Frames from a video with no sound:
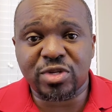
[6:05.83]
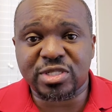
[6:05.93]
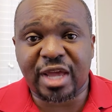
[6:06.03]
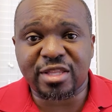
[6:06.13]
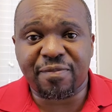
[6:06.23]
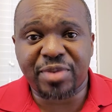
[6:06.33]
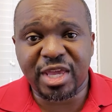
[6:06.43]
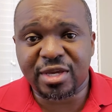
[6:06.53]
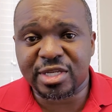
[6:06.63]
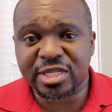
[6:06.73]
was not the
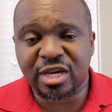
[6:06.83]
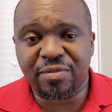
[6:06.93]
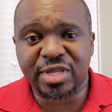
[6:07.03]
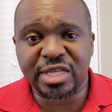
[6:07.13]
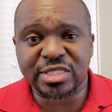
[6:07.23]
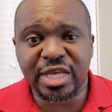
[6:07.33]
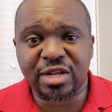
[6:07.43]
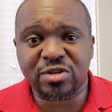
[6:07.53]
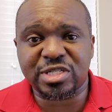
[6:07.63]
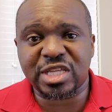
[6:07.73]
pick, because a couple days
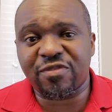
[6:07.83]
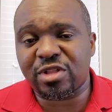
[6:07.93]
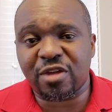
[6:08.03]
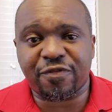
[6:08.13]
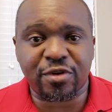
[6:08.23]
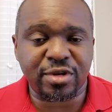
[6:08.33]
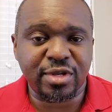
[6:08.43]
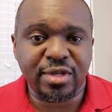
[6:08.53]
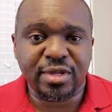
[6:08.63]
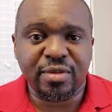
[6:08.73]
later, Steve Clifford,
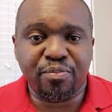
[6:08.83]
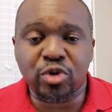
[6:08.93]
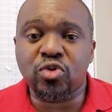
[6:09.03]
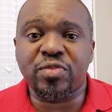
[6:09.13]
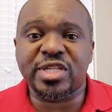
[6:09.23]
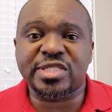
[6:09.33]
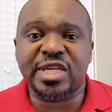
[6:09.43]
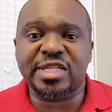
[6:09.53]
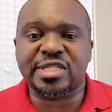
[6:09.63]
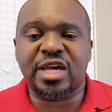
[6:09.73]
boom,
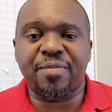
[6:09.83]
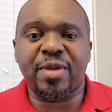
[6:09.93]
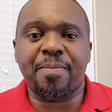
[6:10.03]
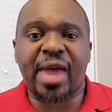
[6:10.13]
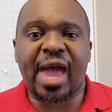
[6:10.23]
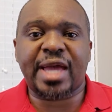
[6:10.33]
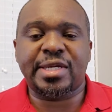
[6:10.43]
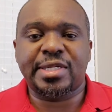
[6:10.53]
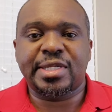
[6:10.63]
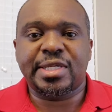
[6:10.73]
is coming back.
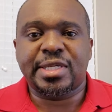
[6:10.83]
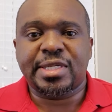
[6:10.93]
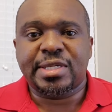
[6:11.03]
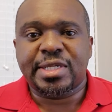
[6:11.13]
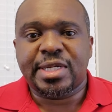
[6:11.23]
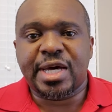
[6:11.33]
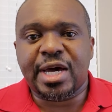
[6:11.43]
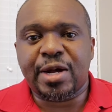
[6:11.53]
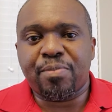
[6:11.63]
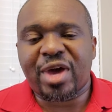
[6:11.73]

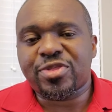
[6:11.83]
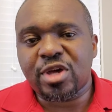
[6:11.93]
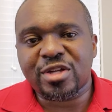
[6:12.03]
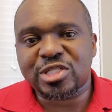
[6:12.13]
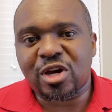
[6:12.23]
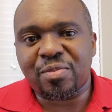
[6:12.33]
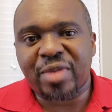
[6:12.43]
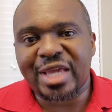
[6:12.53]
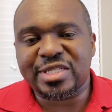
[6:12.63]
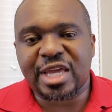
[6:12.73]
My thoughts on
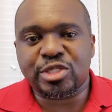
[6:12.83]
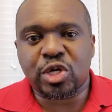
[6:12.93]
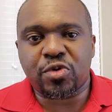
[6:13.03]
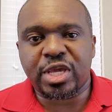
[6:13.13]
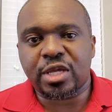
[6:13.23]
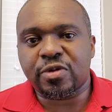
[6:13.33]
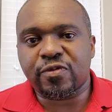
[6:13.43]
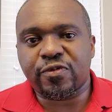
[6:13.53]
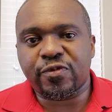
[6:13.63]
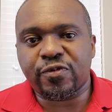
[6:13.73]
Mike D'Antoni.
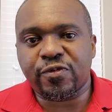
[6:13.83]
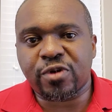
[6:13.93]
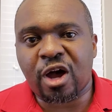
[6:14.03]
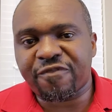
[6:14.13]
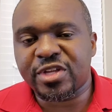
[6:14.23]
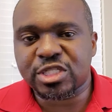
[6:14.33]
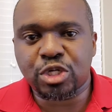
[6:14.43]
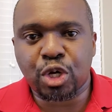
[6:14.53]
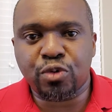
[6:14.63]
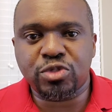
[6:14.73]
Offensive
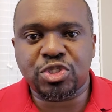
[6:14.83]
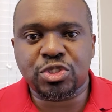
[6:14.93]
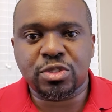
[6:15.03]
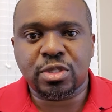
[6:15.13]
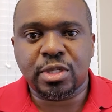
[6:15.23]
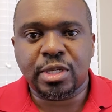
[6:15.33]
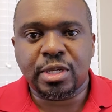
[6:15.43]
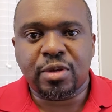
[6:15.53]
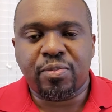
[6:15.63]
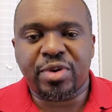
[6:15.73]
coach,
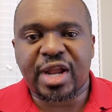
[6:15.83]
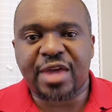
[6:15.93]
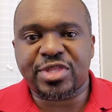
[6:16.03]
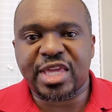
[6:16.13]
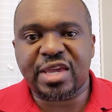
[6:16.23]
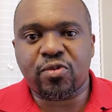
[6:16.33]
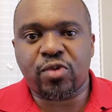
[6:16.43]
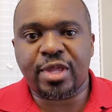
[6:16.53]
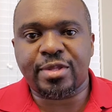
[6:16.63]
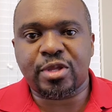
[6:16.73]
but I think
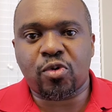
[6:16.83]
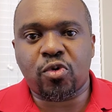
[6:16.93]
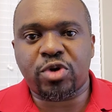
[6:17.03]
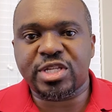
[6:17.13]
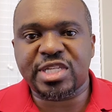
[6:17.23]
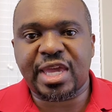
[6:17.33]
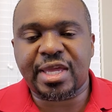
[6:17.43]
when the Hornets